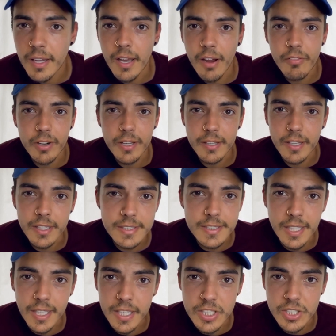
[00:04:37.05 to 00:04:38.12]
covering the
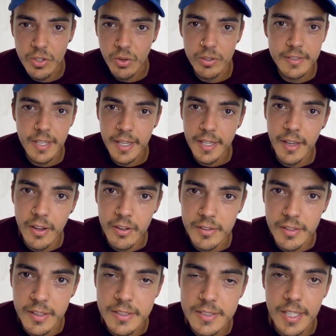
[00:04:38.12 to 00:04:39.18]
insulation or taking
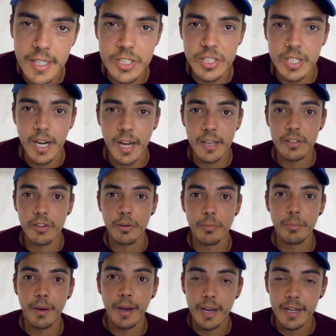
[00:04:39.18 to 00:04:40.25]
out the insulation
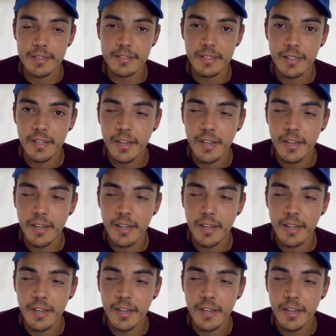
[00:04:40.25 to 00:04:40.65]
either, but